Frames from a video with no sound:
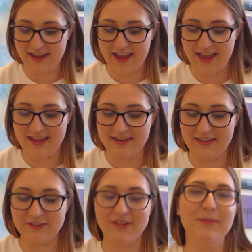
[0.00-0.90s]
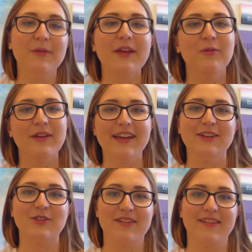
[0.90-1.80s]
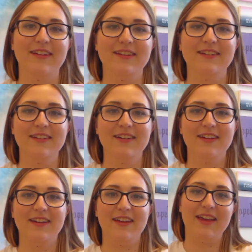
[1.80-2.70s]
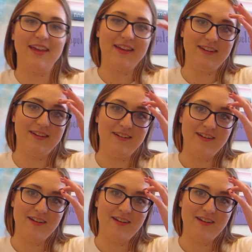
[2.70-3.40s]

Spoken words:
And they just seemed like really interested in